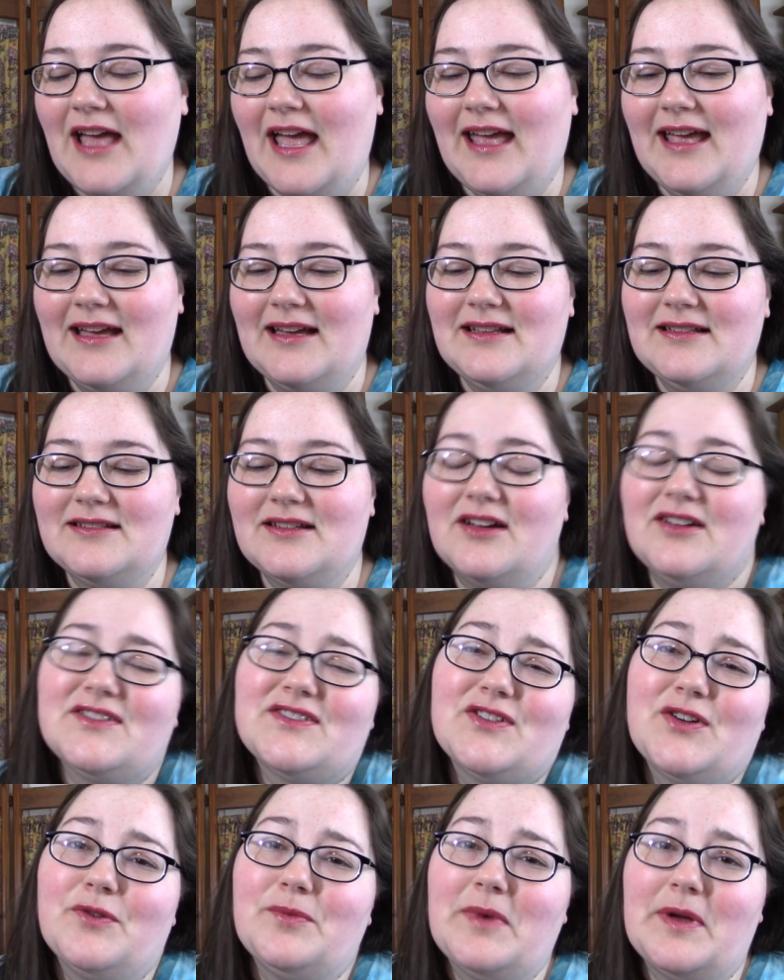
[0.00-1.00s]
and
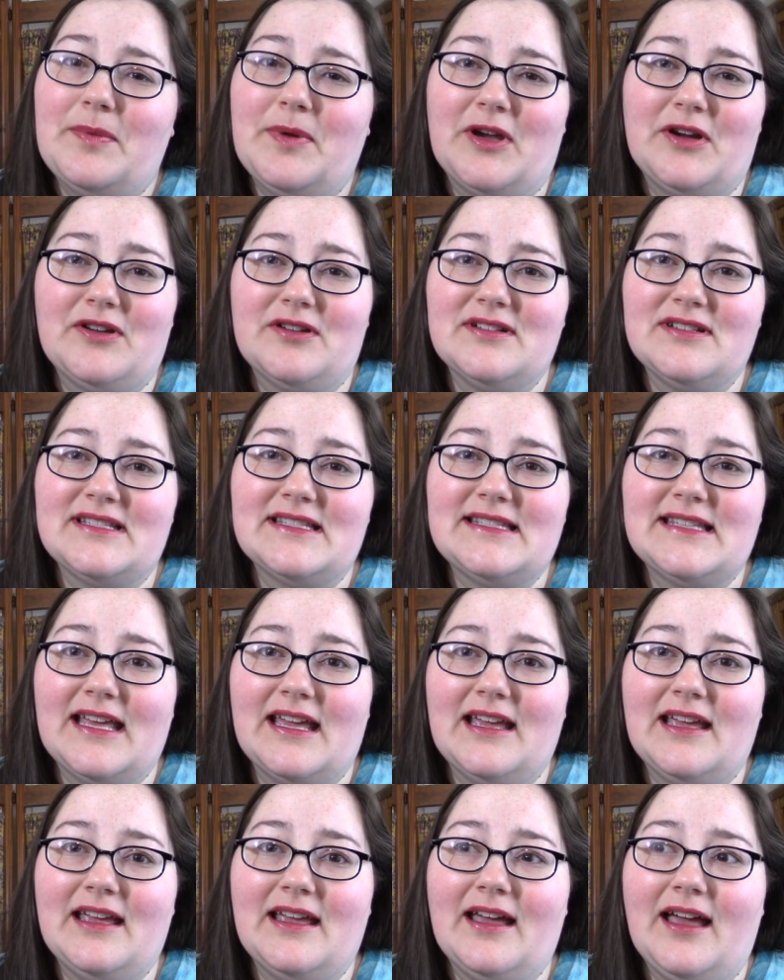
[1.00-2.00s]
also, my parents
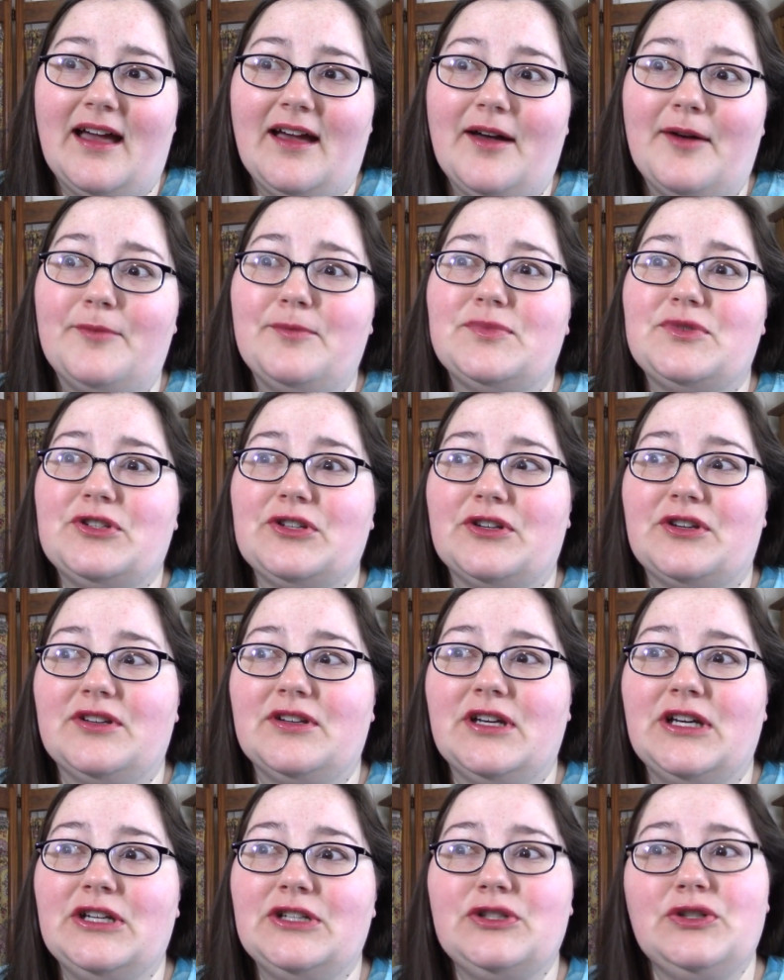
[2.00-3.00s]
they uh, took
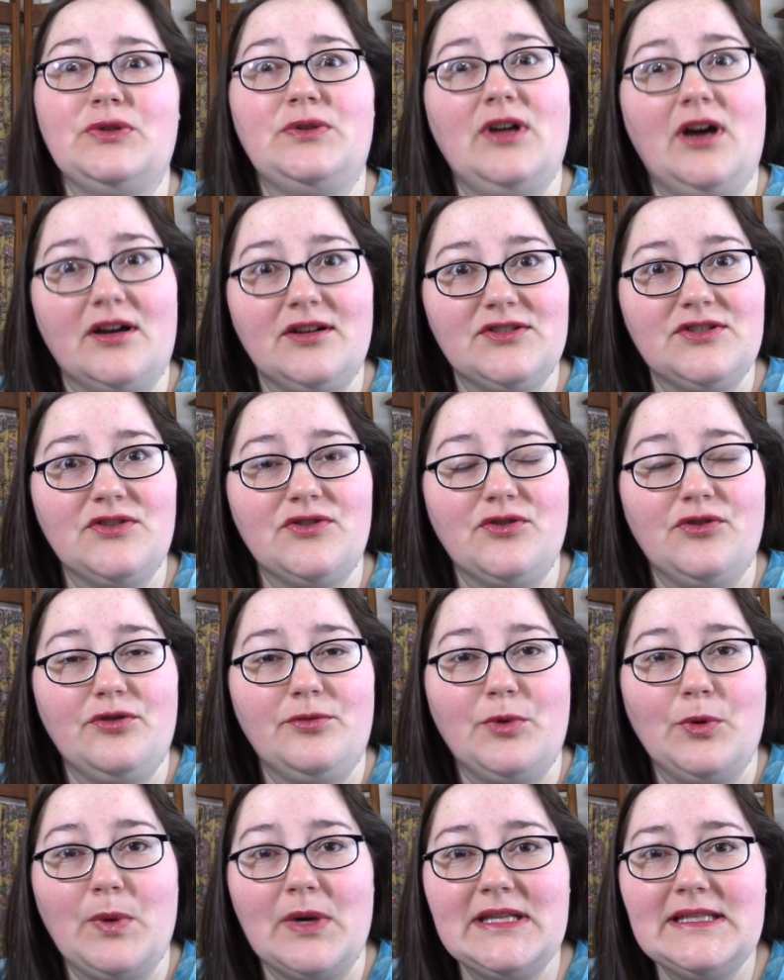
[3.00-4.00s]
two dogs to the
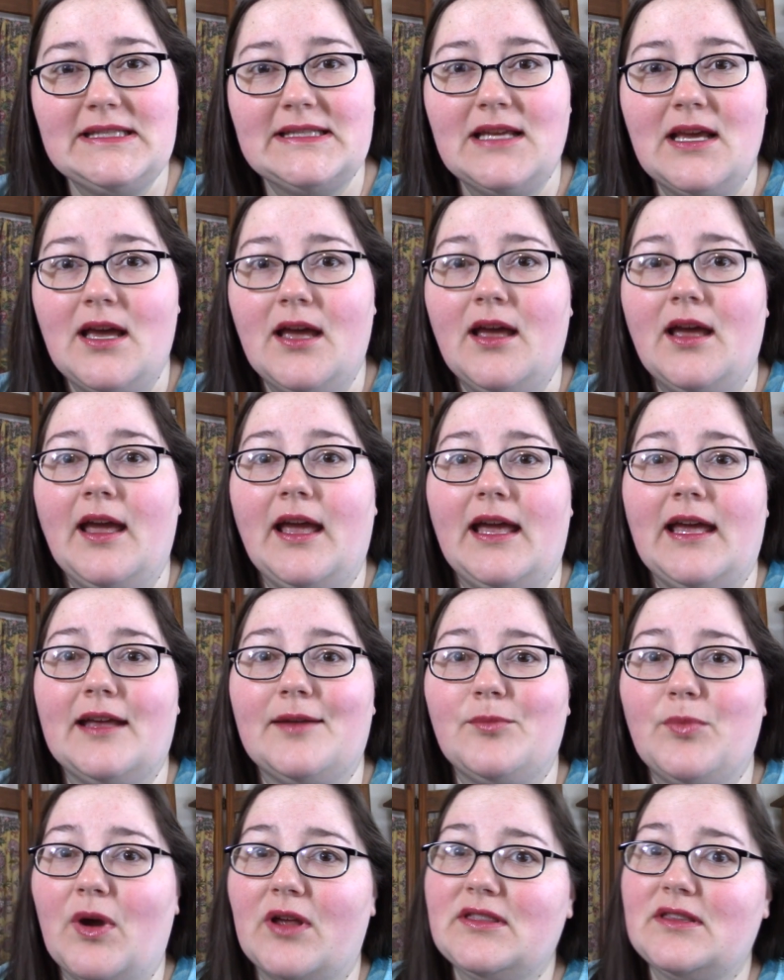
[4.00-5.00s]
groomer once
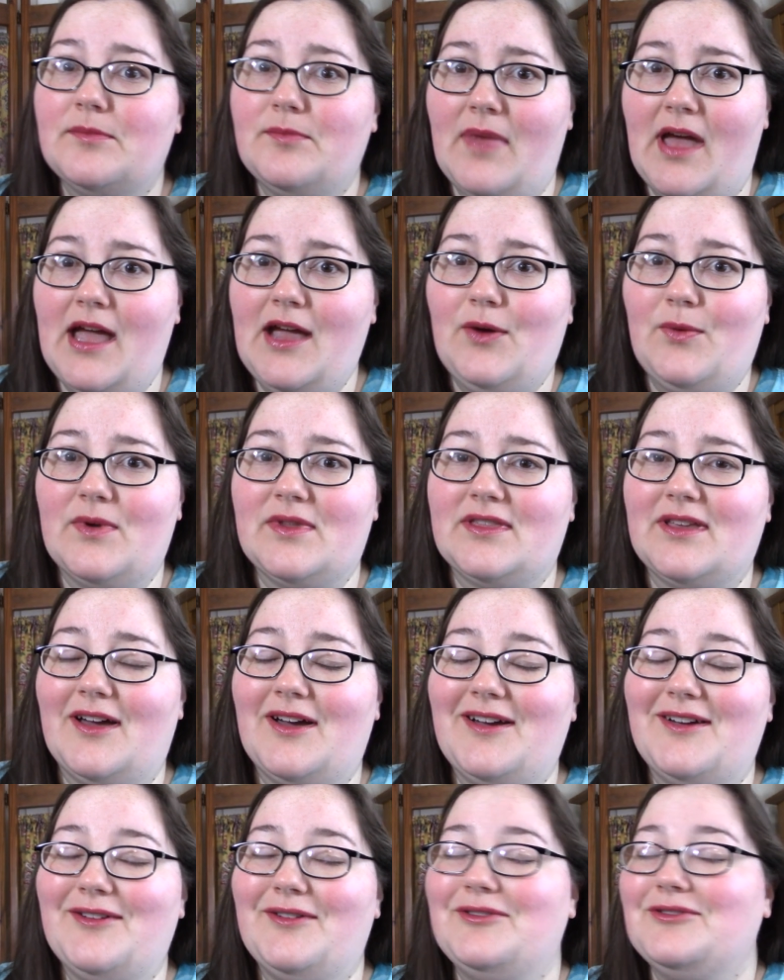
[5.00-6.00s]
and brought them back with
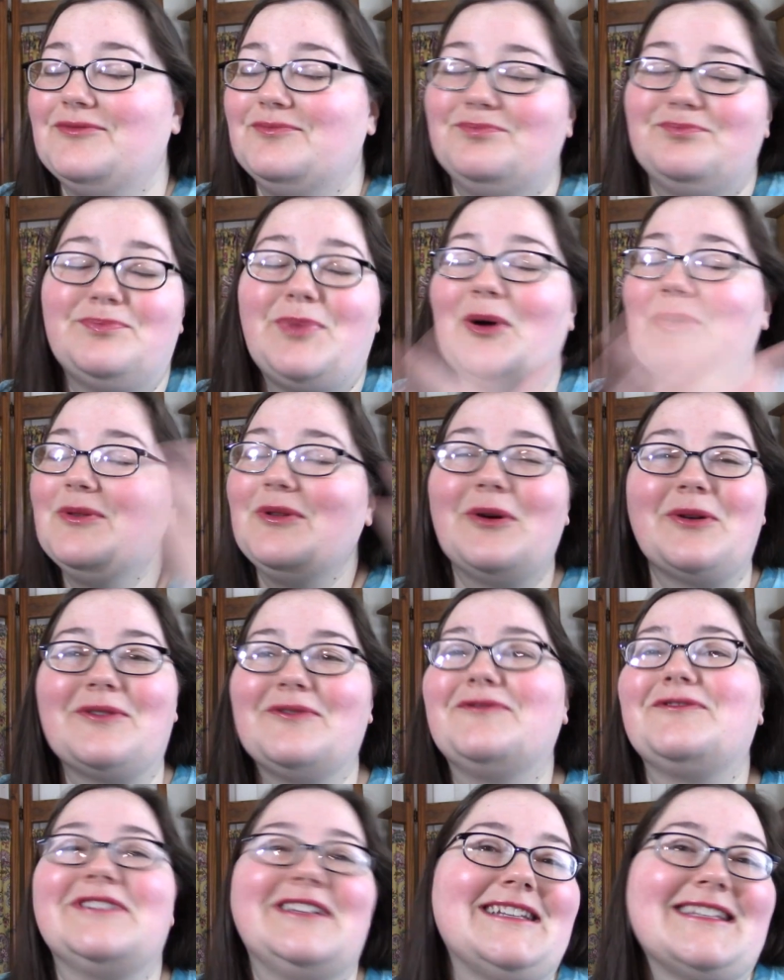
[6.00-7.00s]
a boatload
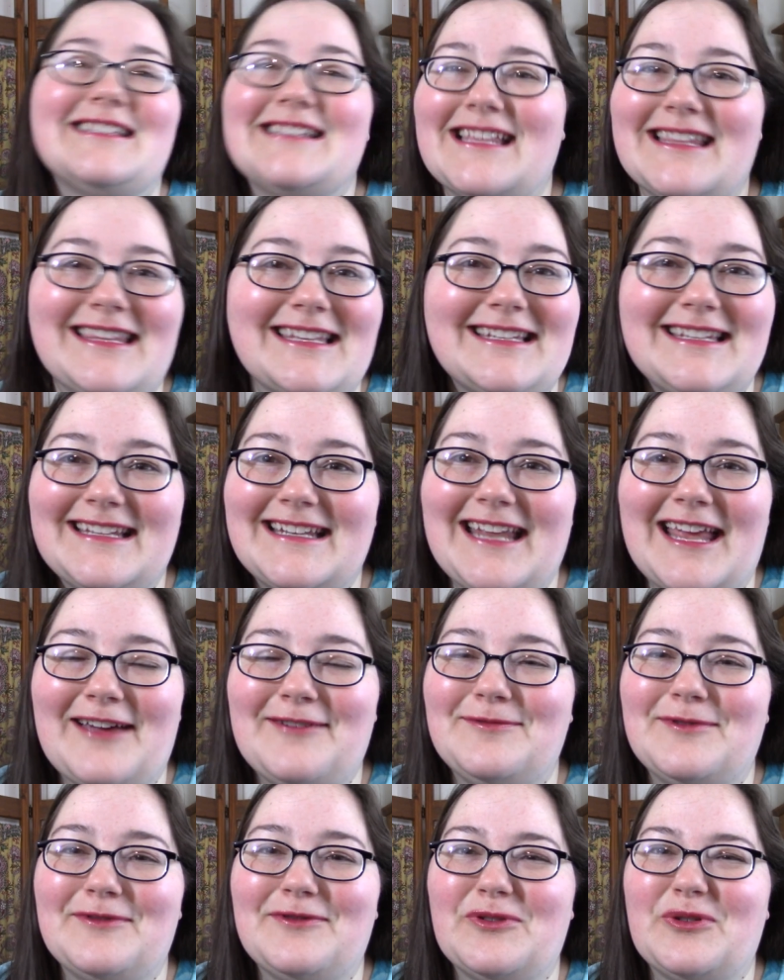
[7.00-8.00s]
of fleas that they didn't
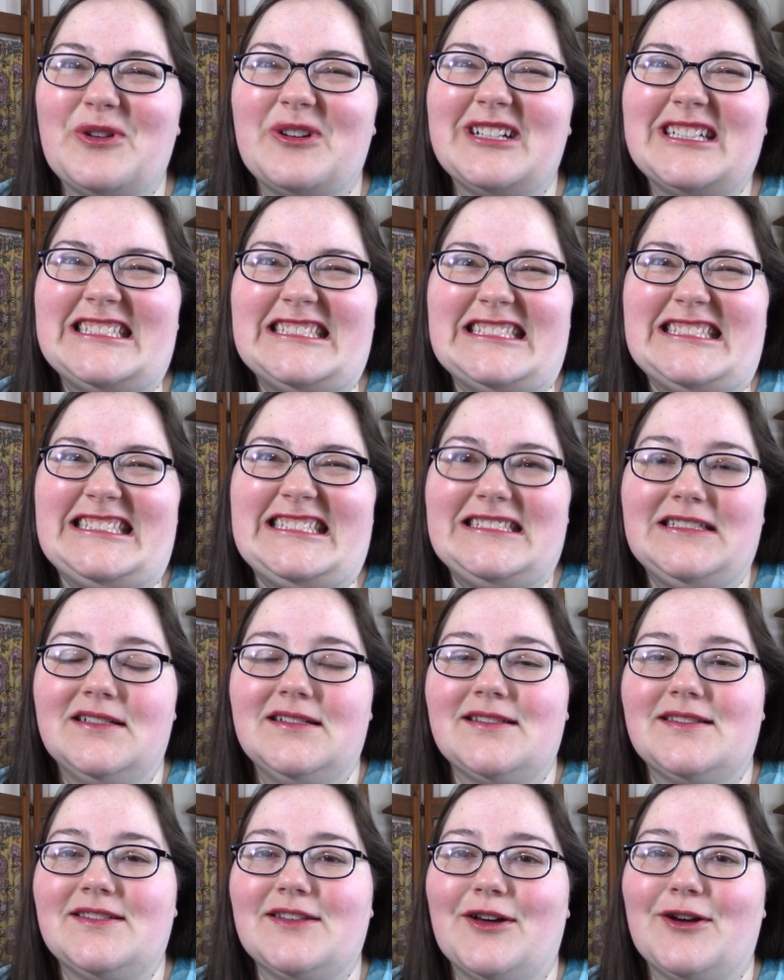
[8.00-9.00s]
have before.
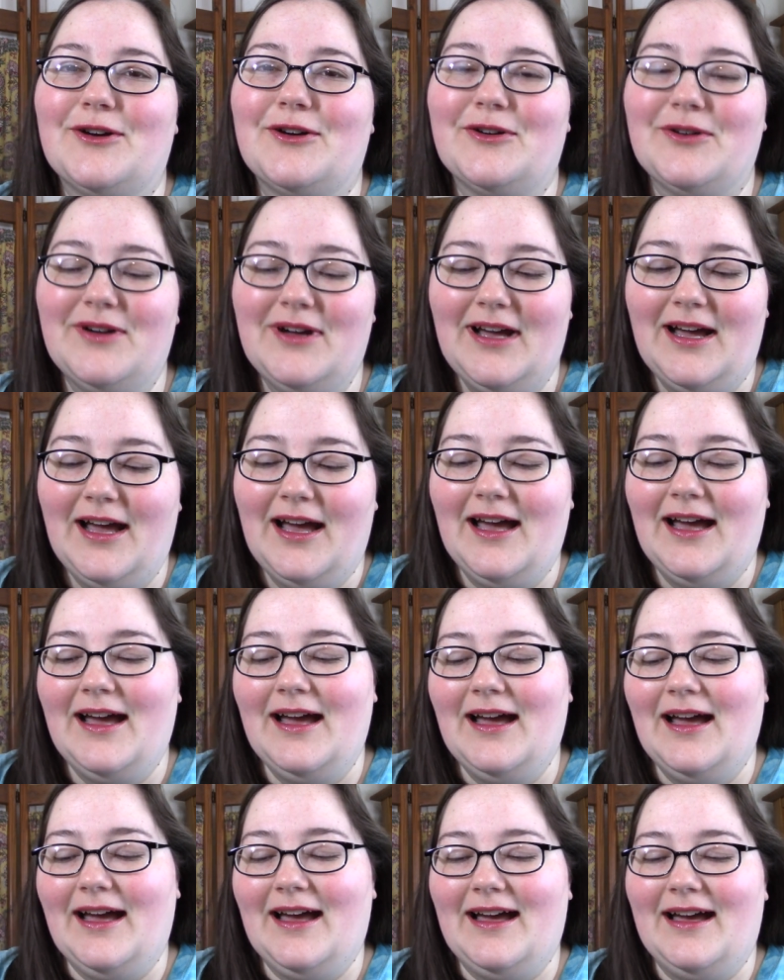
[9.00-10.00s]
So,
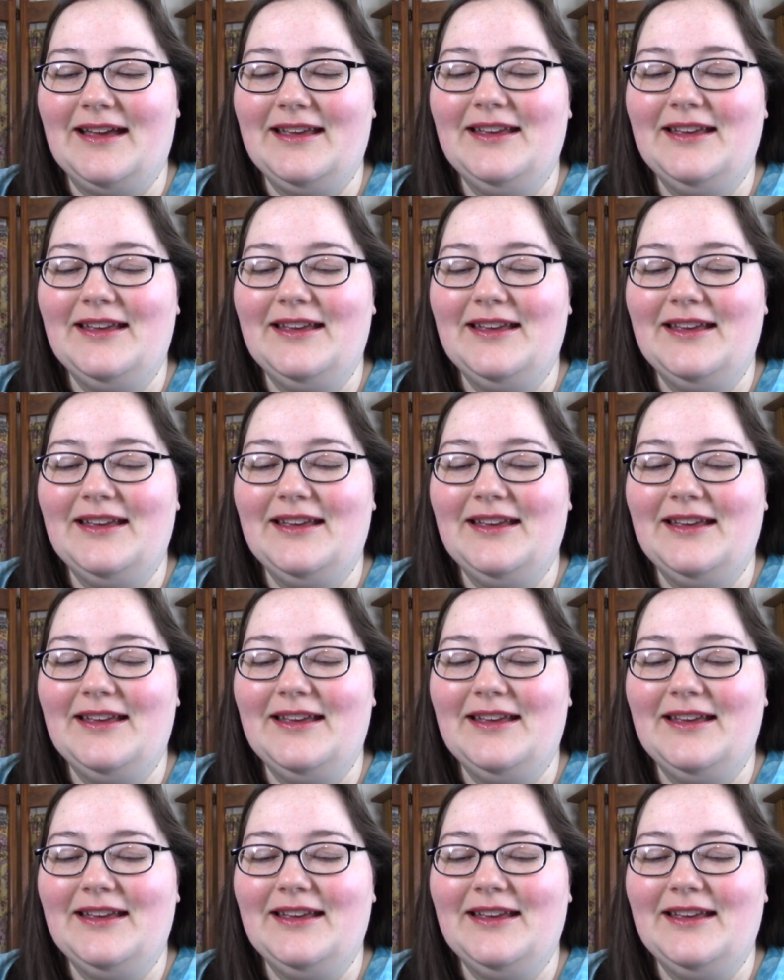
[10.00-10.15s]
uh,